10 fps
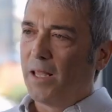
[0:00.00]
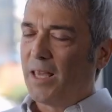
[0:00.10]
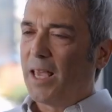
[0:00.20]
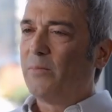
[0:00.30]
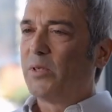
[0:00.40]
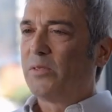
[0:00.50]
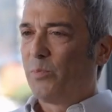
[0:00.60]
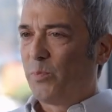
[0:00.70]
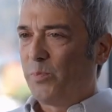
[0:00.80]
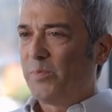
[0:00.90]
And Gabe was
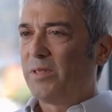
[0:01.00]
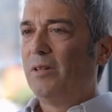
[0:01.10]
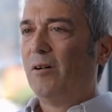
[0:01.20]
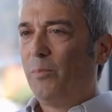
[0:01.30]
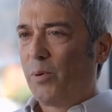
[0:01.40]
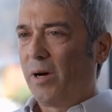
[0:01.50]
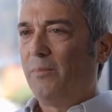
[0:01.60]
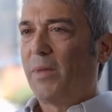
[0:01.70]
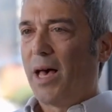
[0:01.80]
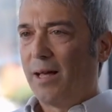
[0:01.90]
still
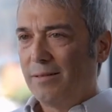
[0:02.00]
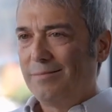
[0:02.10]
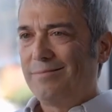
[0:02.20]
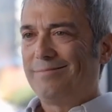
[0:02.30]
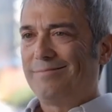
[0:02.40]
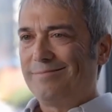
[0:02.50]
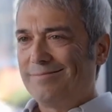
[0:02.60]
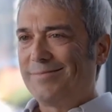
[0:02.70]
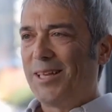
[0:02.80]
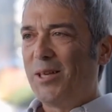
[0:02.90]
pretty mad.
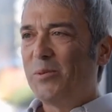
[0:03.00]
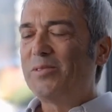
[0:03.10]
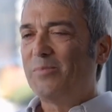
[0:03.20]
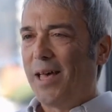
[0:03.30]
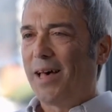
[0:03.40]
He was